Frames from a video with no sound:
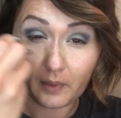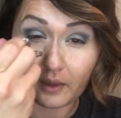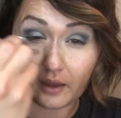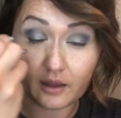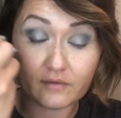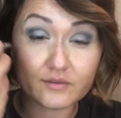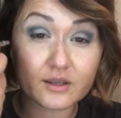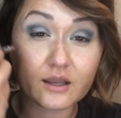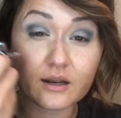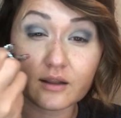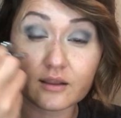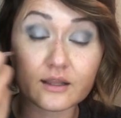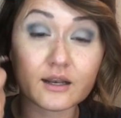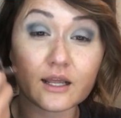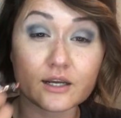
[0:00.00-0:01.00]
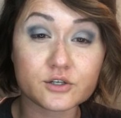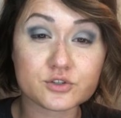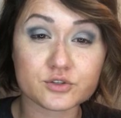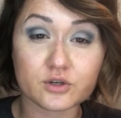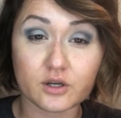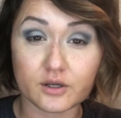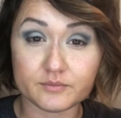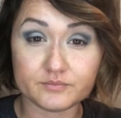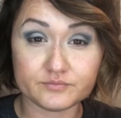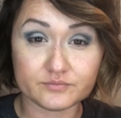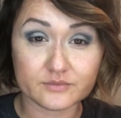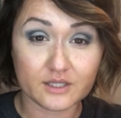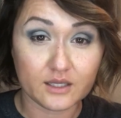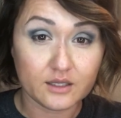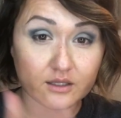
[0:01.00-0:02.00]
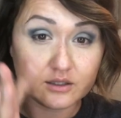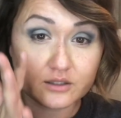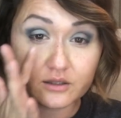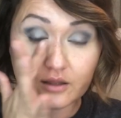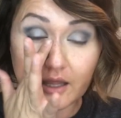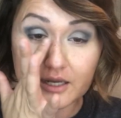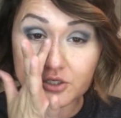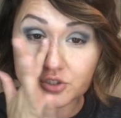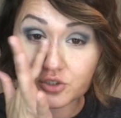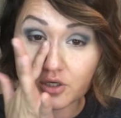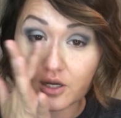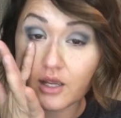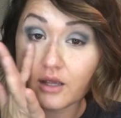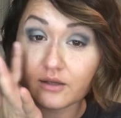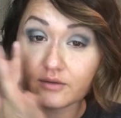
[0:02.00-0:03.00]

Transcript: And give it kind of extra, a little extra.